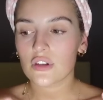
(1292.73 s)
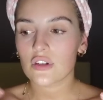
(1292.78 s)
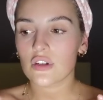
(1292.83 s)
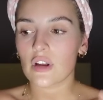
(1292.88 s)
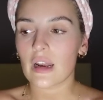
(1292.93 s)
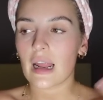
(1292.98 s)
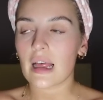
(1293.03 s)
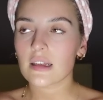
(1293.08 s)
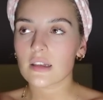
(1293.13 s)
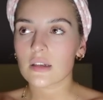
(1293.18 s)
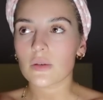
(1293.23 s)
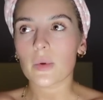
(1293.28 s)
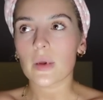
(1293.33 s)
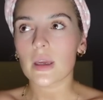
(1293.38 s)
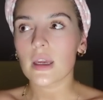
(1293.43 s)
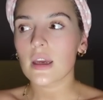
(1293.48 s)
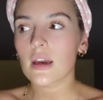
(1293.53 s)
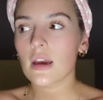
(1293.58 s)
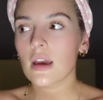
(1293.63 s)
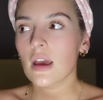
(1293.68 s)
So last
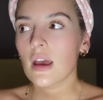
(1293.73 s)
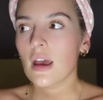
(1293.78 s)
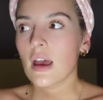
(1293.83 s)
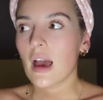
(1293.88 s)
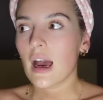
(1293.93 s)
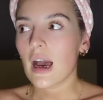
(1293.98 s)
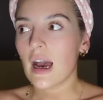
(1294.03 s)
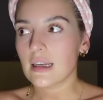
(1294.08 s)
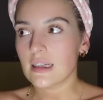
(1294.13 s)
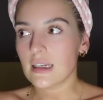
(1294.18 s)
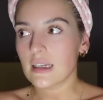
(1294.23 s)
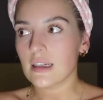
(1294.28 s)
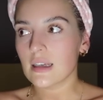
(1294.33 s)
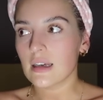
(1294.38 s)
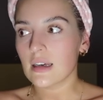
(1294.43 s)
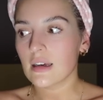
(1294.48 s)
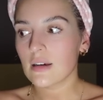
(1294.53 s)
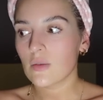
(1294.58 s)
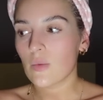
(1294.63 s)
week I did it,